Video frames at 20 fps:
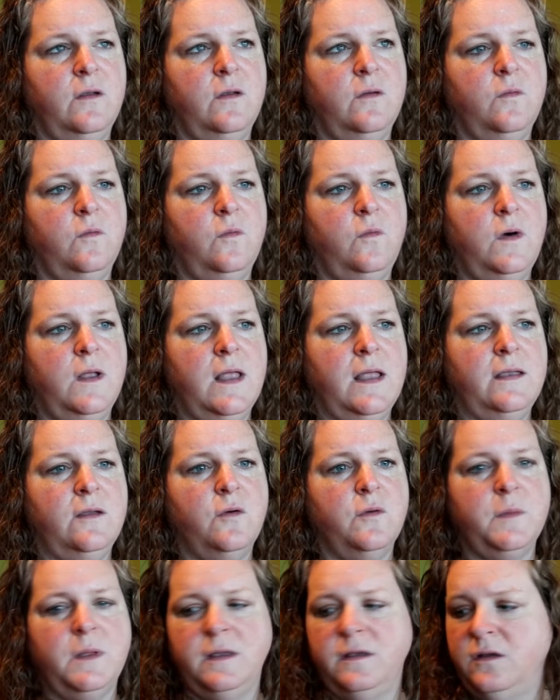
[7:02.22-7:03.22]
what I
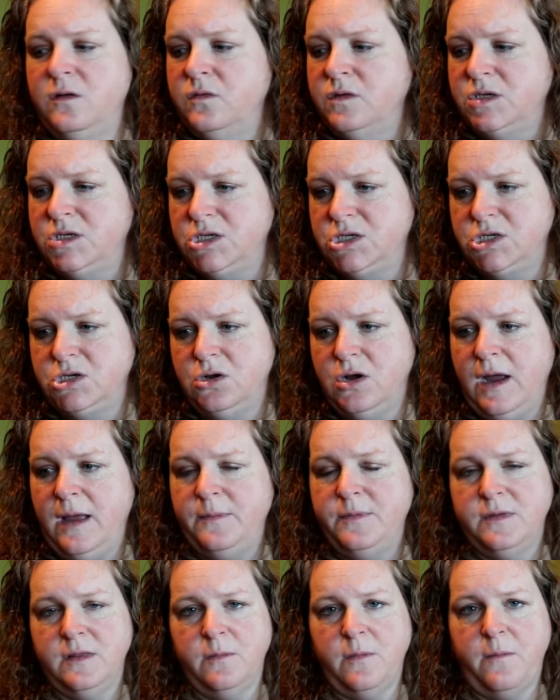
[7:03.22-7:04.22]
normally do is just
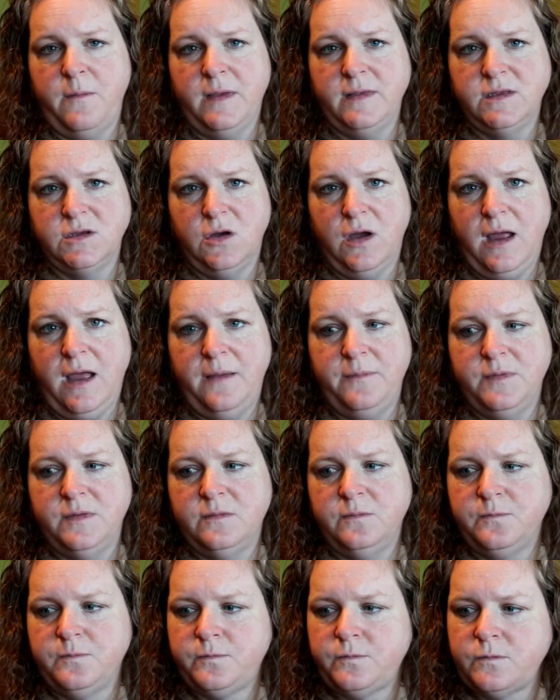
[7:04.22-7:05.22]
grab some of my
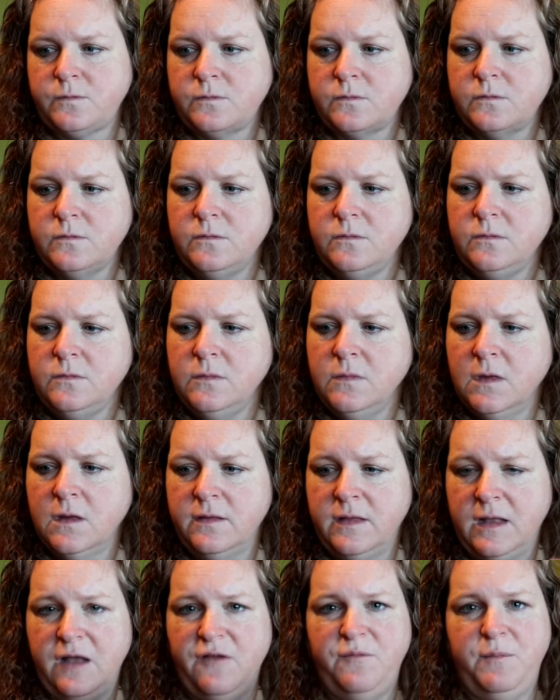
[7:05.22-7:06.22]
scraps
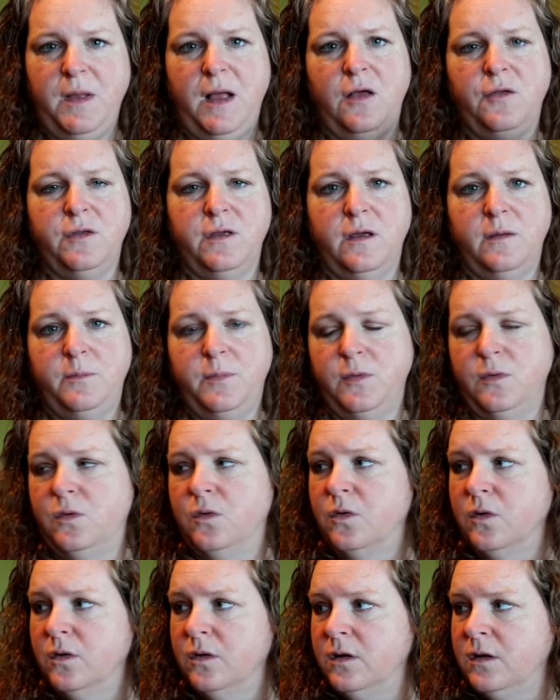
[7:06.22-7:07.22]
that I've balled up
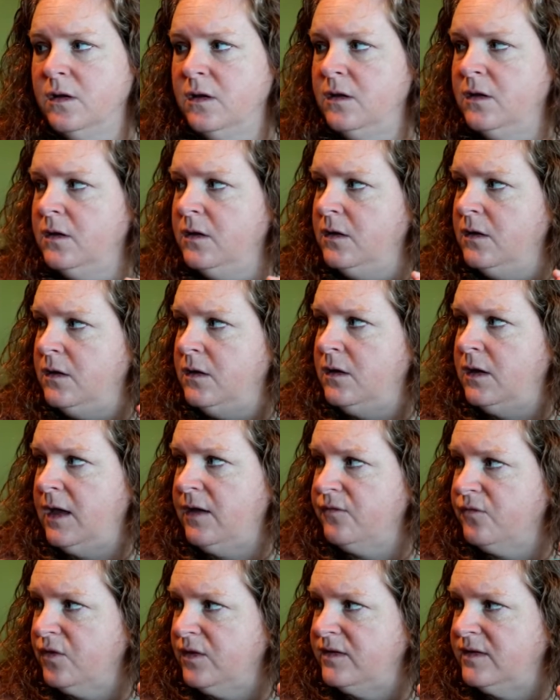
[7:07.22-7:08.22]
or
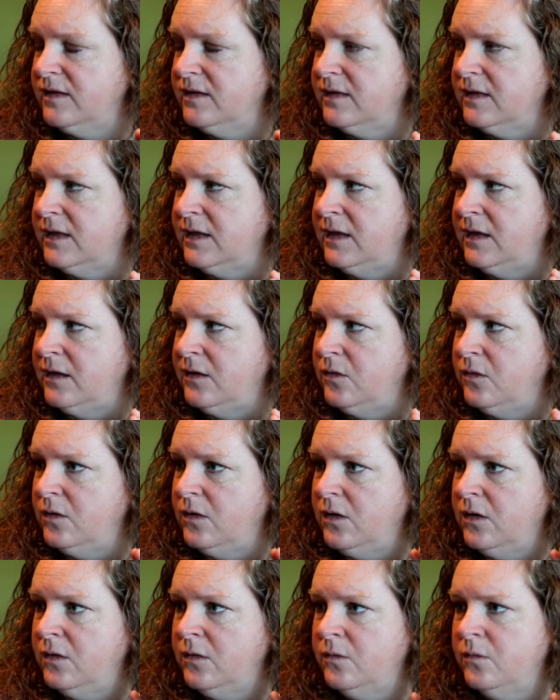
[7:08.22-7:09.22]
have recently
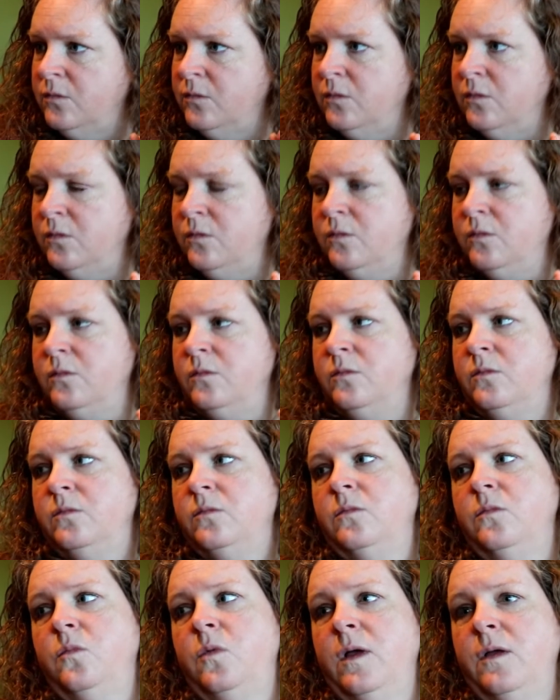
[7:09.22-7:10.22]

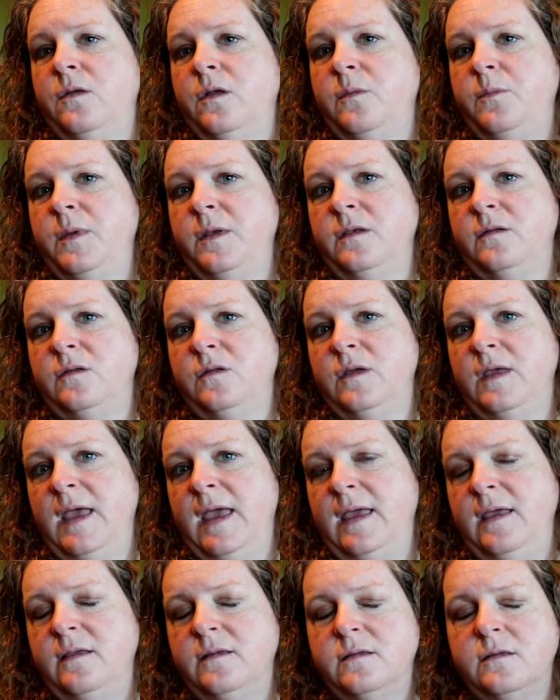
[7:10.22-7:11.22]
wound up into
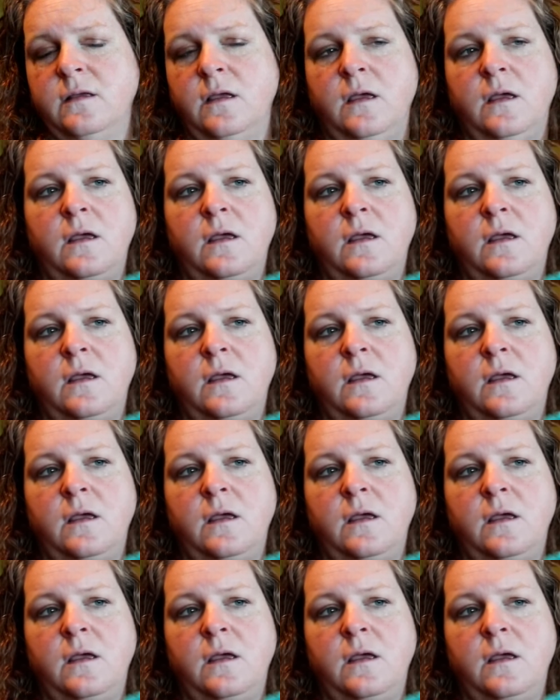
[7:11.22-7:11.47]
cakes.